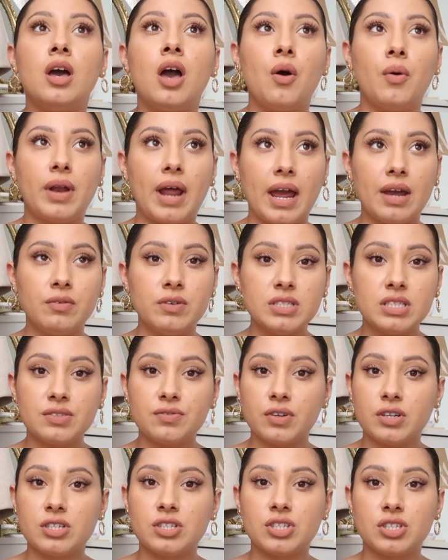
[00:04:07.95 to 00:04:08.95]
when I was
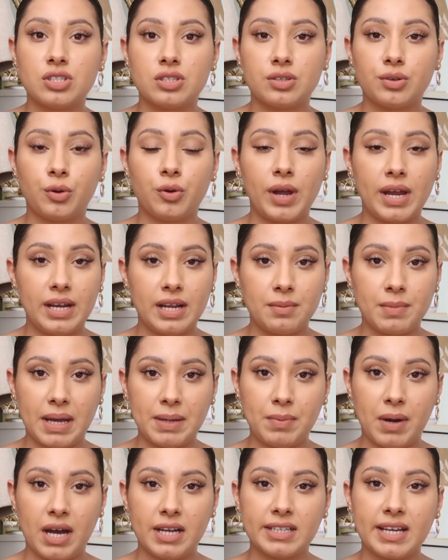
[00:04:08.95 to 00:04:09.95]
first creating my
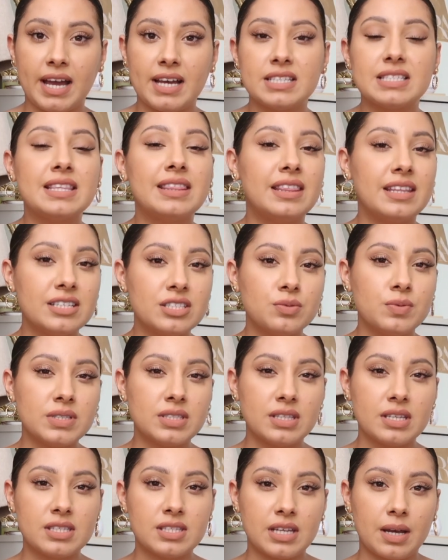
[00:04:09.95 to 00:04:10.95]
podcast, this was
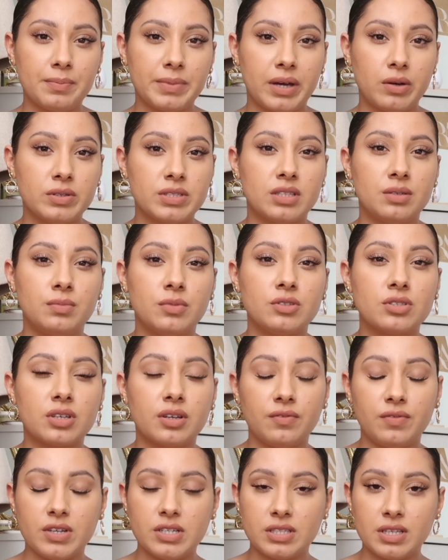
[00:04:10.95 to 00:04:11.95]
the step that was the most
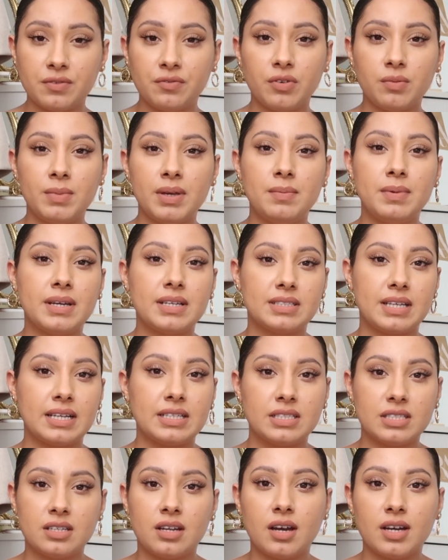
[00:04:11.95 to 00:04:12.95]
confusing for me because I
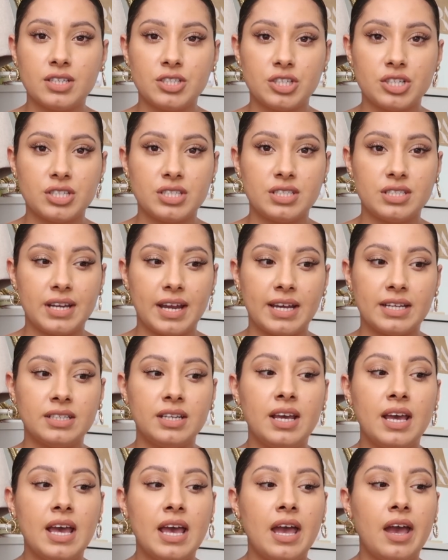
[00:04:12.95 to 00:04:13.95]
did not understand
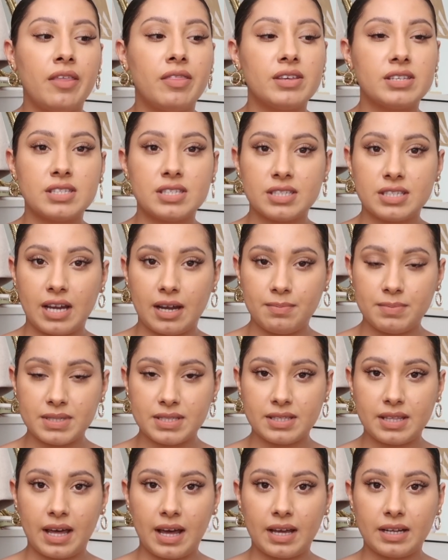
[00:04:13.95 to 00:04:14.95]
the steps
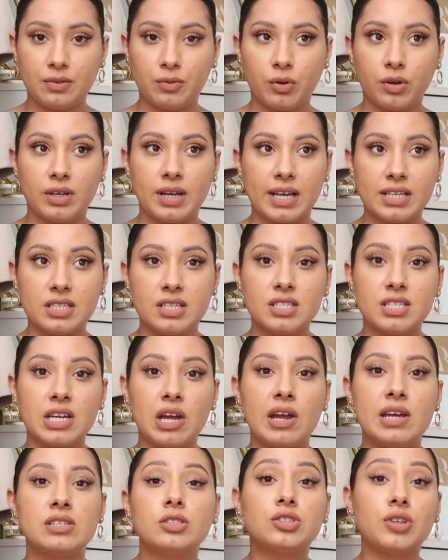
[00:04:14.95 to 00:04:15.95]
that were
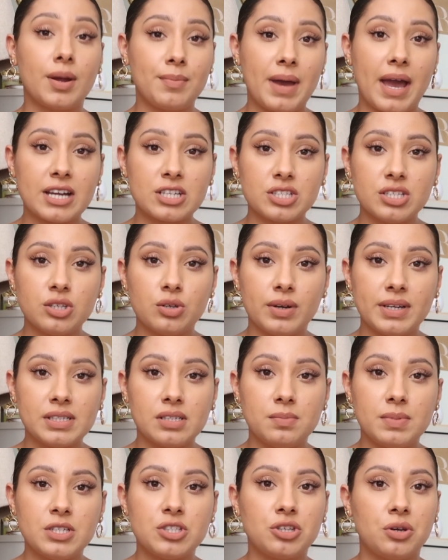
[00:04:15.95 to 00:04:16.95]
necessary. So I'm actually going
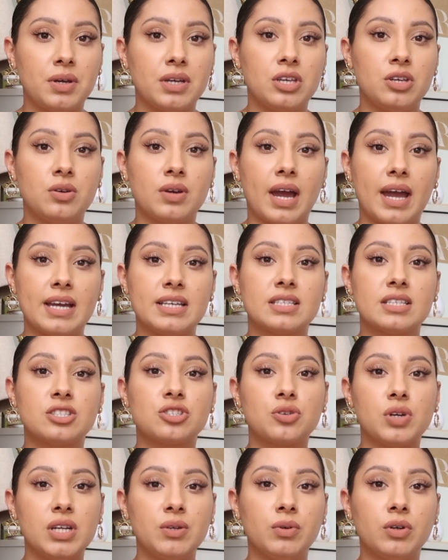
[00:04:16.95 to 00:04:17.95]
to be showing you guys a
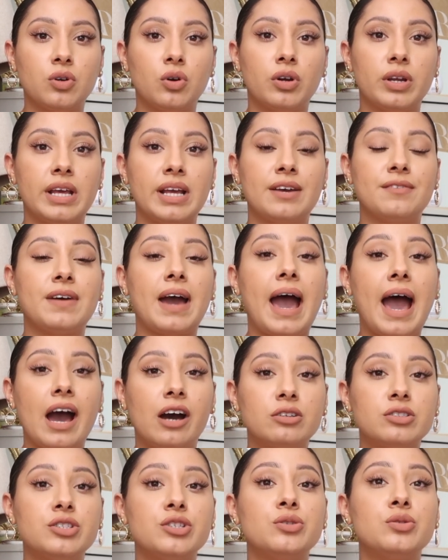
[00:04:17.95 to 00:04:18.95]
screen recording of
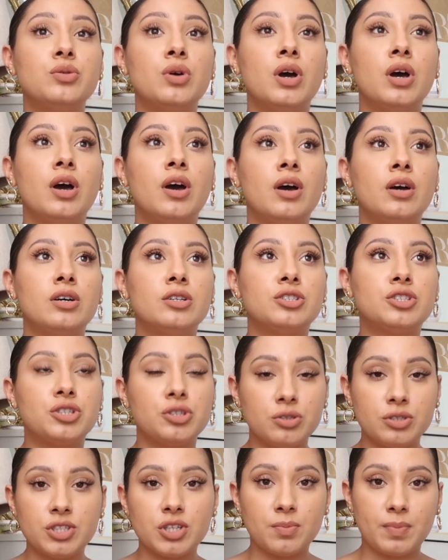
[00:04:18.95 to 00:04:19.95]
how to
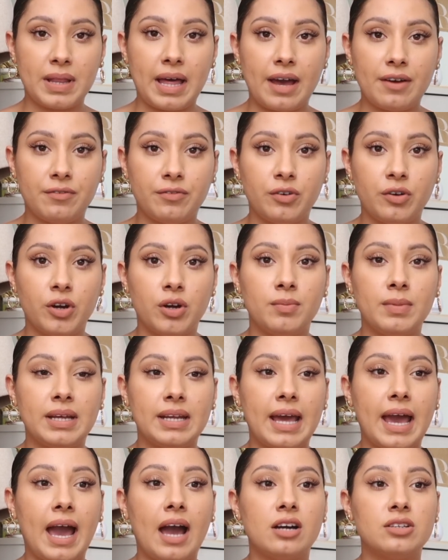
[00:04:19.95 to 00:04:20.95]
choose your platform
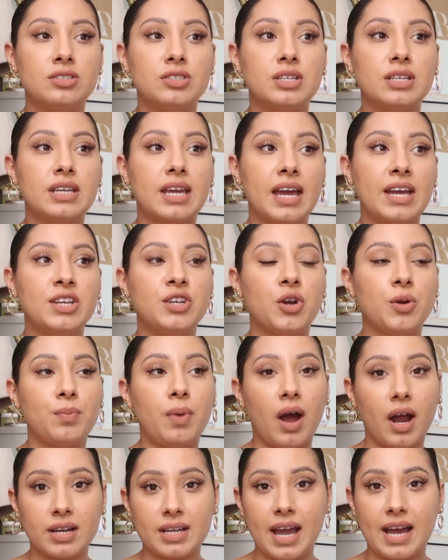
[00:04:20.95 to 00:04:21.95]
and how to get your
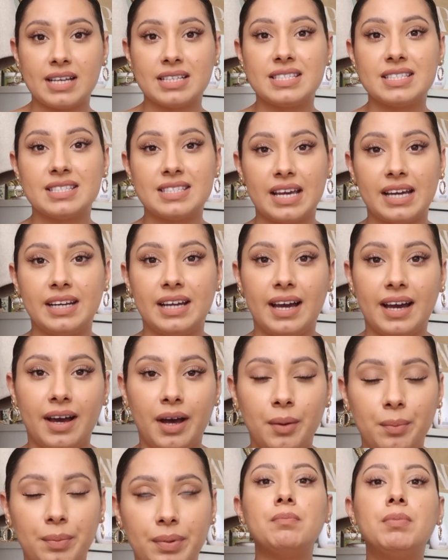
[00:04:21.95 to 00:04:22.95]
podcast set
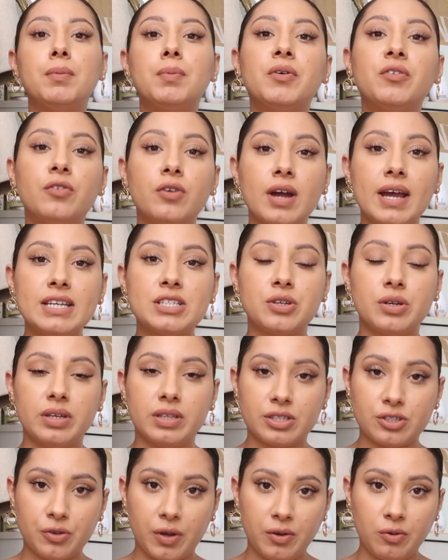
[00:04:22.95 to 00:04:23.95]
up. But before I show you
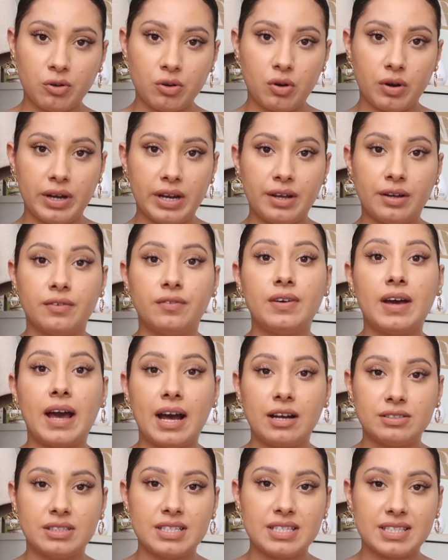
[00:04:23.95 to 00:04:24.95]
the screen recording of
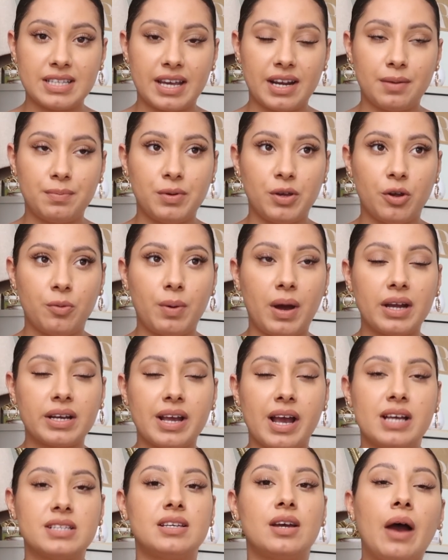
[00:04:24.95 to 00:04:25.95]
how to set up your
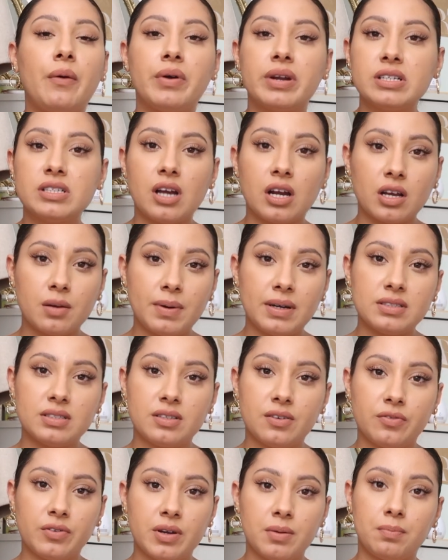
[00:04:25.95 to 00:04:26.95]
podcast, I want to talk about
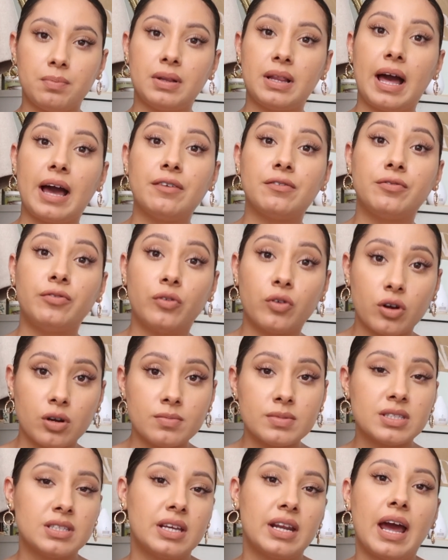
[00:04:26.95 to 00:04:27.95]
different
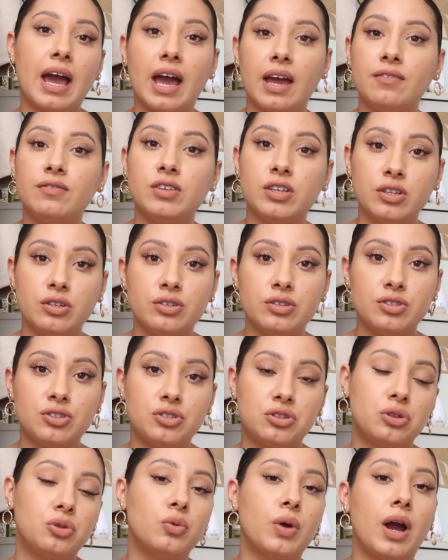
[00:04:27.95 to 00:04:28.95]
platforms that I've used
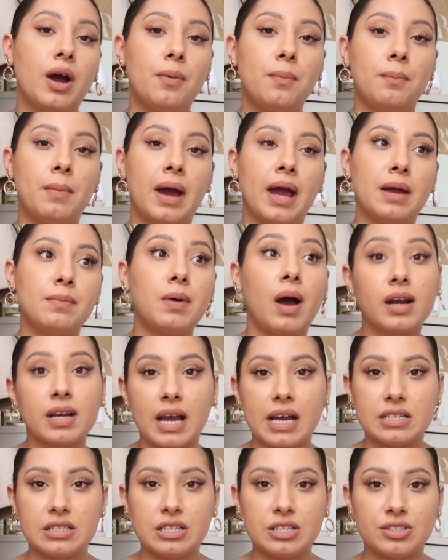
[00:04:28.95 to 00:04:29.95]
throughout my
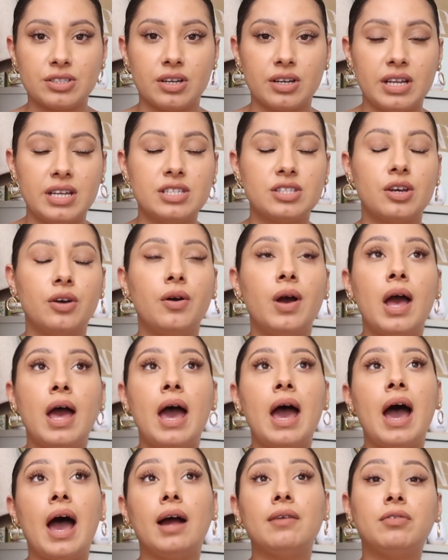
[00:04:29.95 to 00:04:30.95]
podcasting journey. So
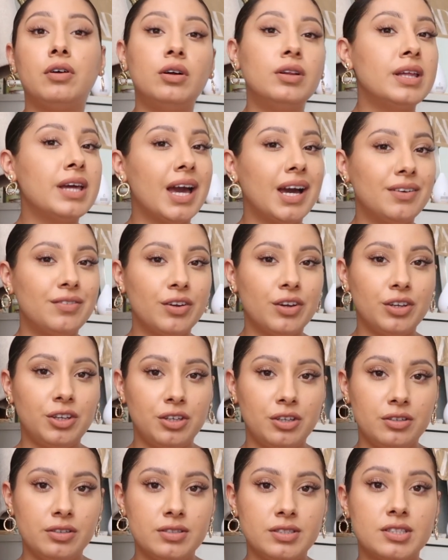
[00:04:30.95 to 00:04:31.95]
I've only ever
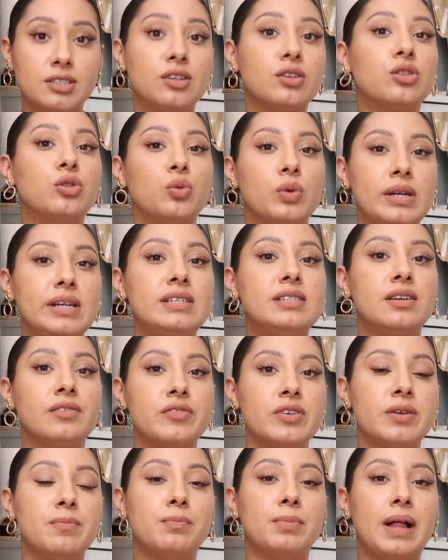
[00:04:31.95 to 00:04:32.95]
used 3
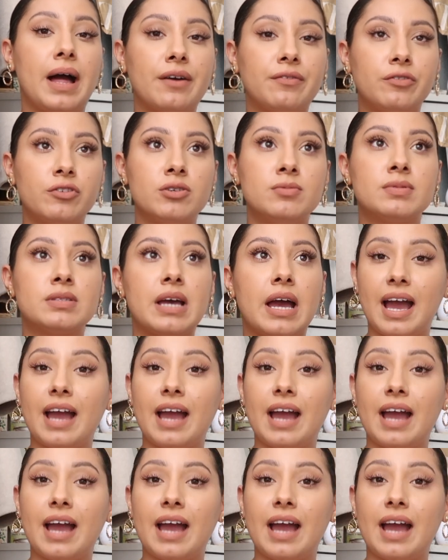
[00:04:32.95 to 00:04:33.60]
different platforms.